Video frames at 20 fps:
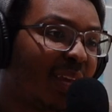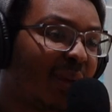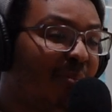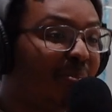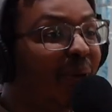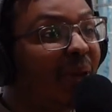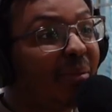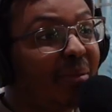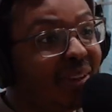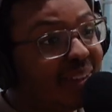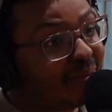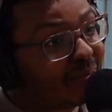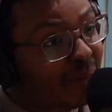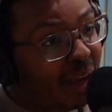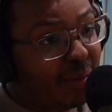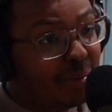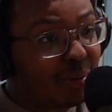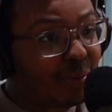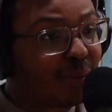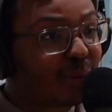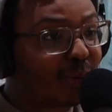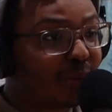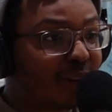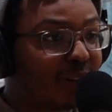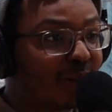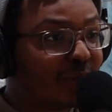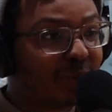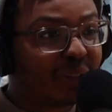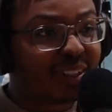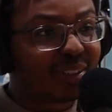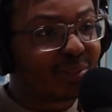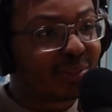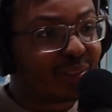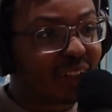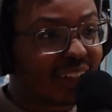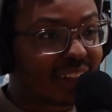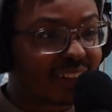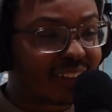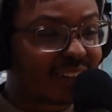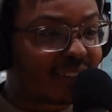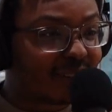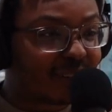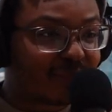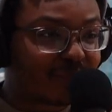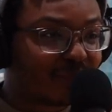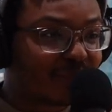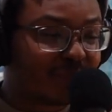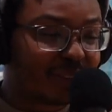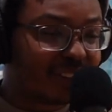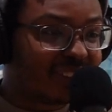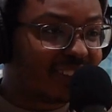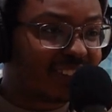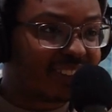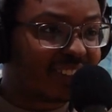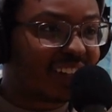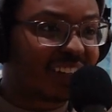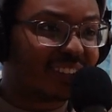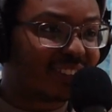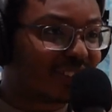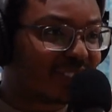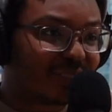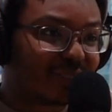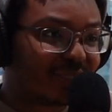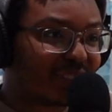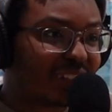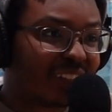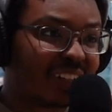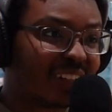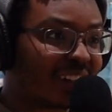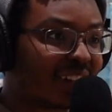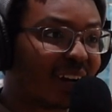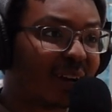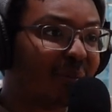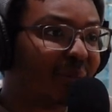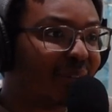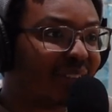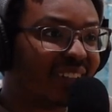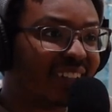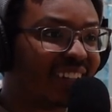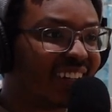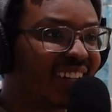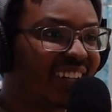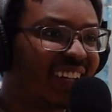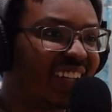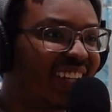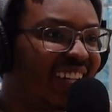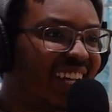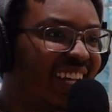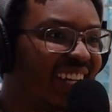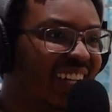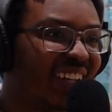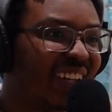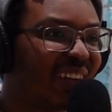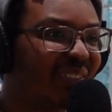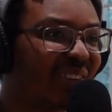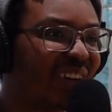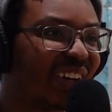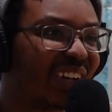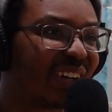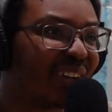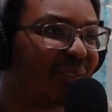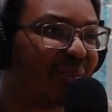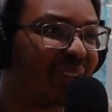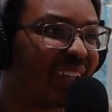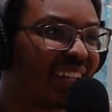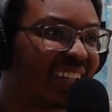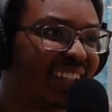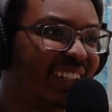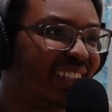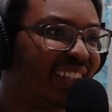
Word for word: maybe we would, because we're like, oh, these guys are freaking incompetent. Like, America would be like,